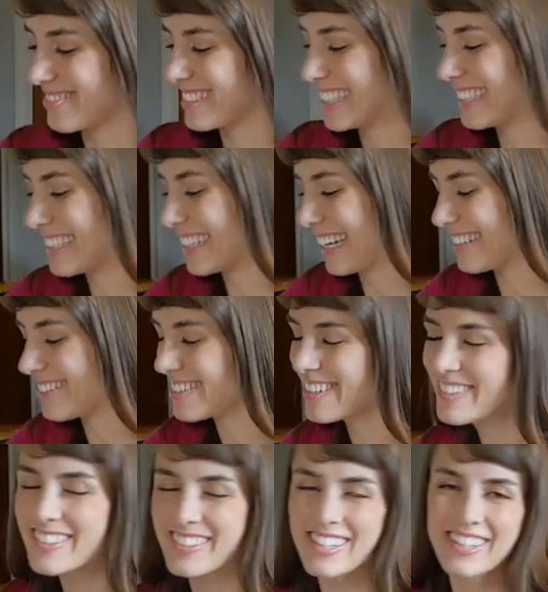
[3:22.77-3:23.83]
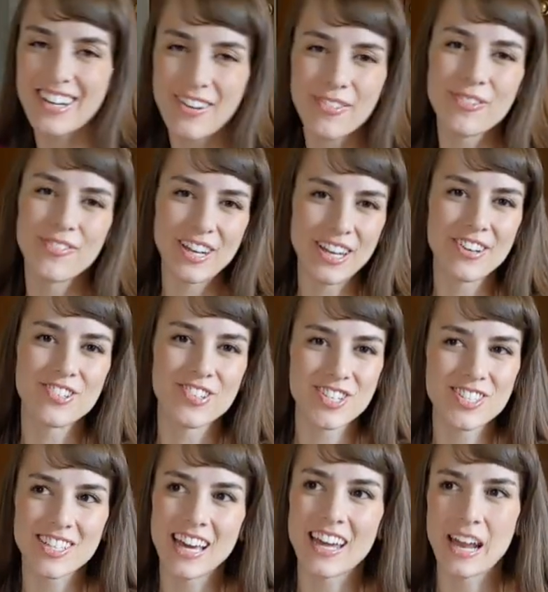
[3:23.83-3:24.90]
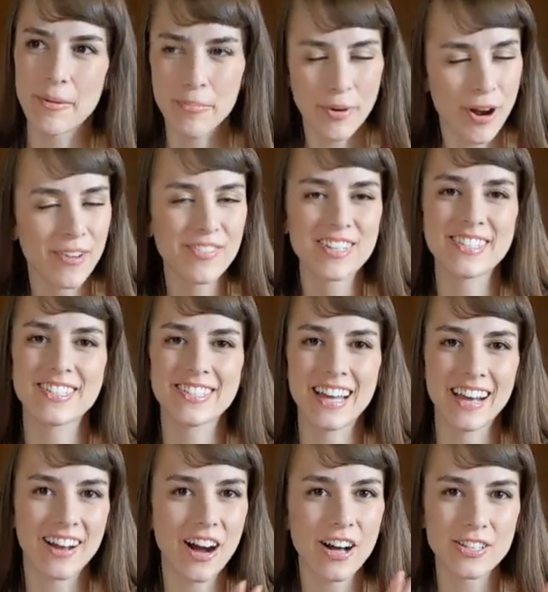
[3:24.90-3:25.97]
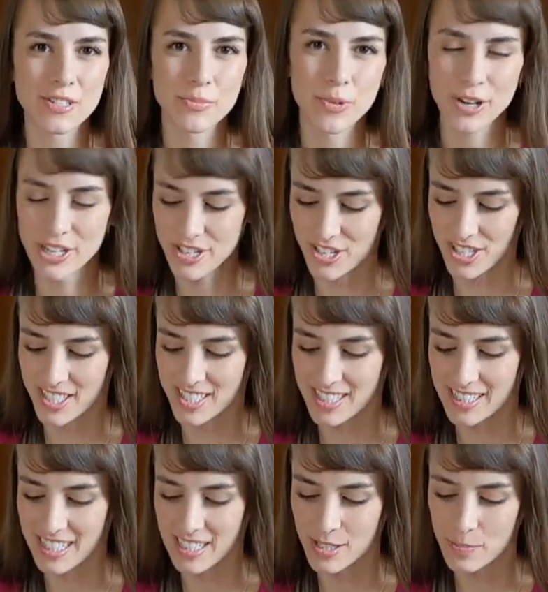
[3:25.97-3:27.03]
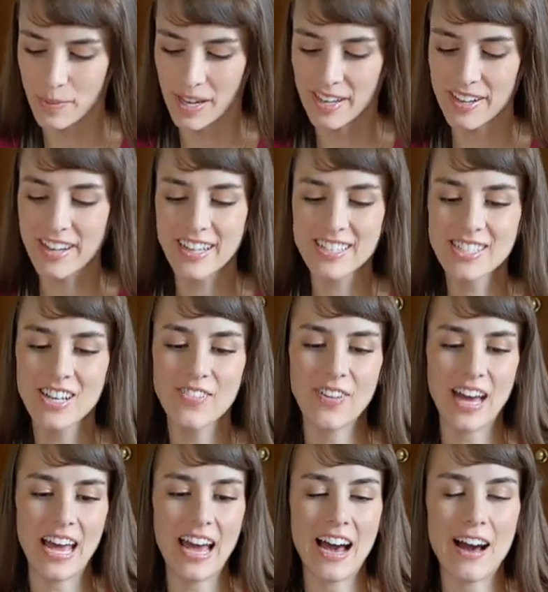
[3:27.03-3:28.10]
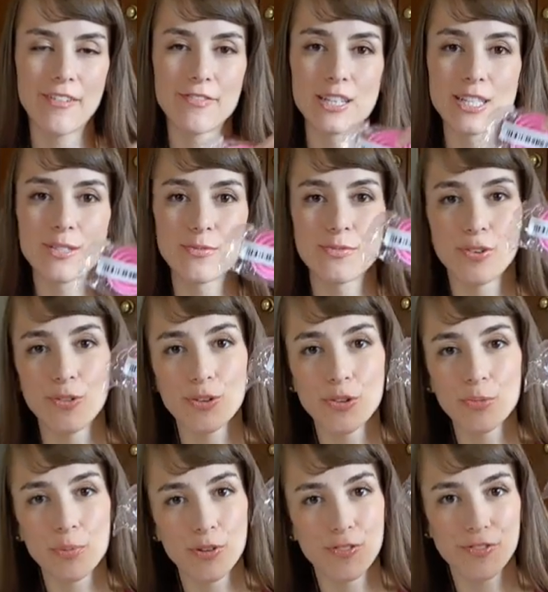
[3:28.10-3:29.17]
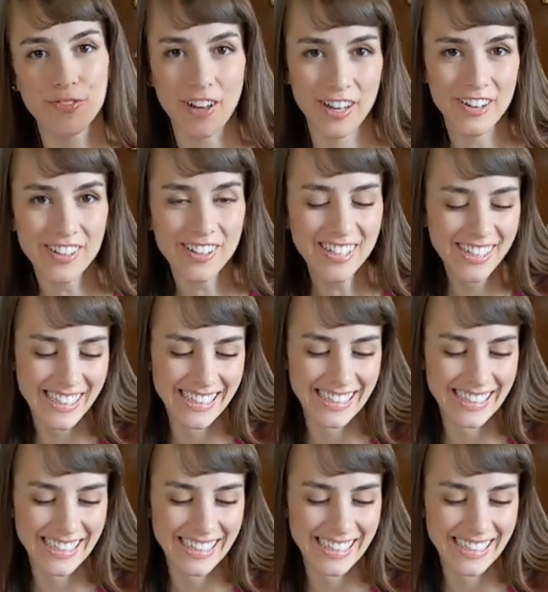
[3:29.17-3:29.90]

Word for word: Okay, don't click off the video just yet. I promise I got some more interesting things, but next up I have this foldable funnel.